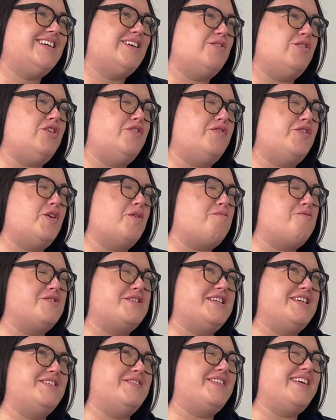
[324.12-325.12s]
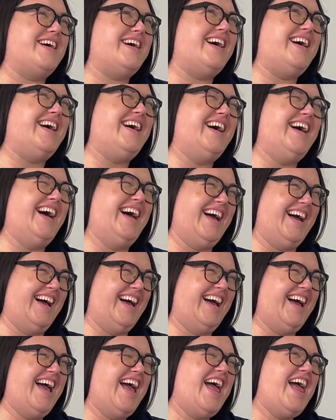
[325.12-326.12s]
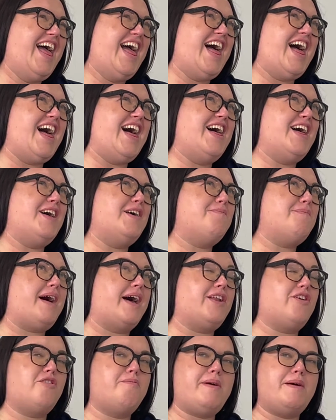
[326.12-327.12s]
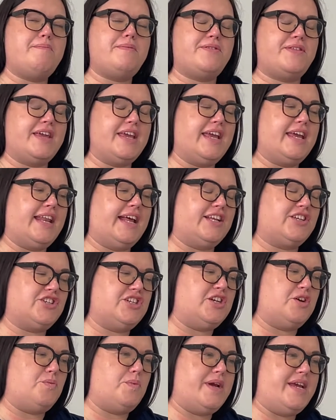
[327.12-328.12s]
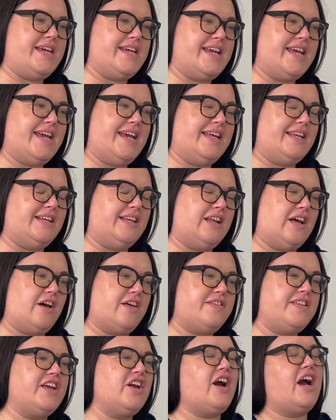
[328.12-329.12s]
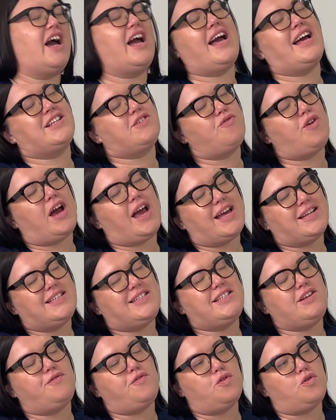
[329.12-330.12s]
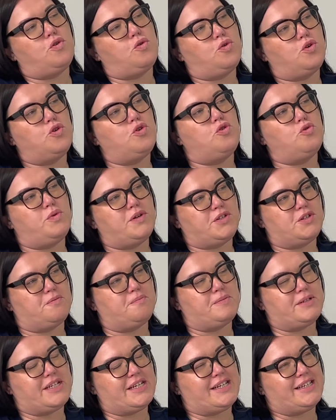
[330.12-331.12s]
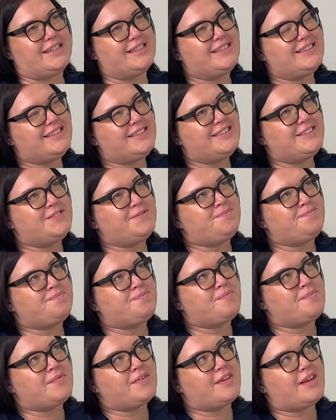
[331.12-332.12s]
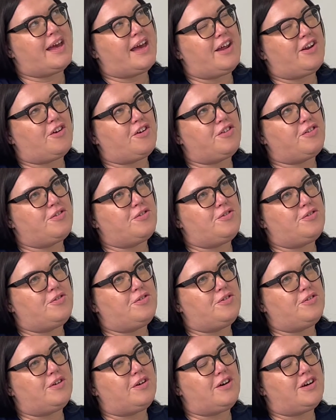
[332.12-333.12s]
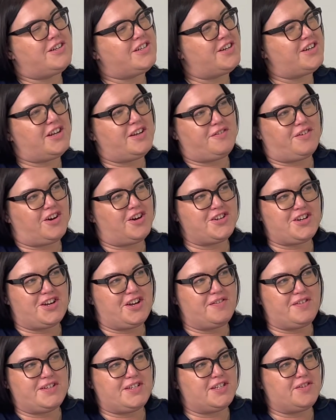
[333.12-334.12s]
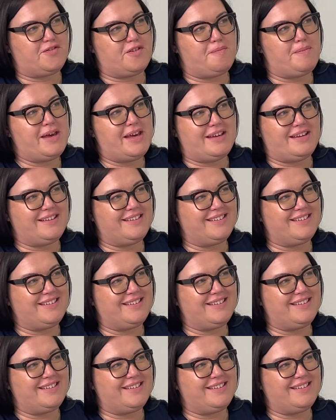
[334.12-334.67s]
We love an operative, yeah. And I remember thinking actually a week in, I think I had a difficult call with somebody, and I thought, I don't know if this is for me,